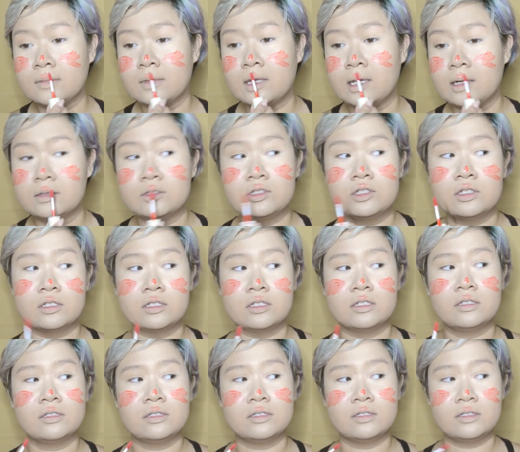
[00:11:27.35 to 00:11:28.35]
No, just
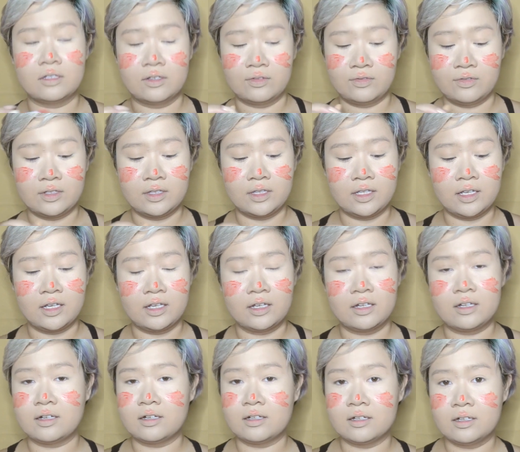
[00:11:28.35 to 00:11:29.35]
because I feel
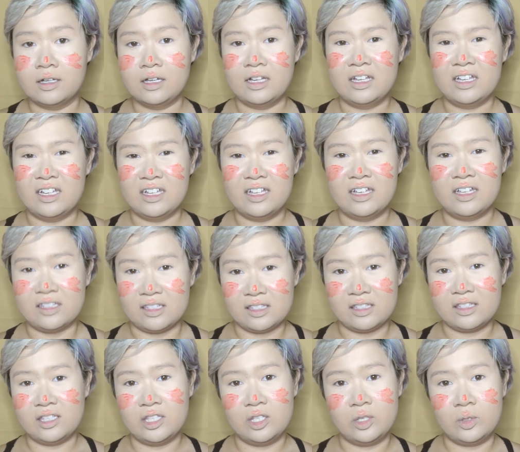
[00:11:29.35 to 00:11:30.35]
like it's
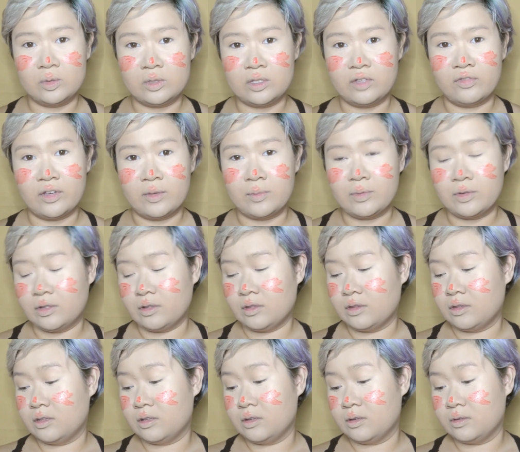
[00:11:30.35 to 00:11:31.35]
cute if I put on
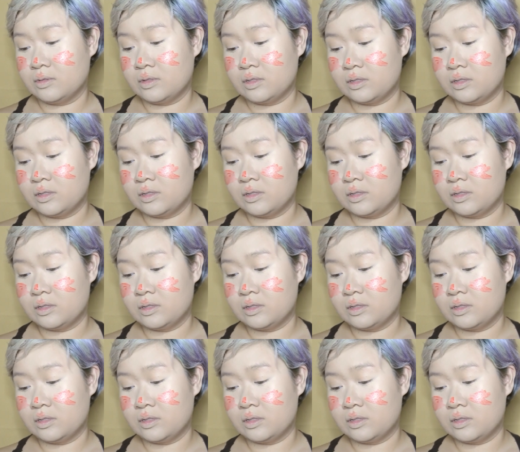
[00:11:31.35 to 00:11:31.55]
the nose.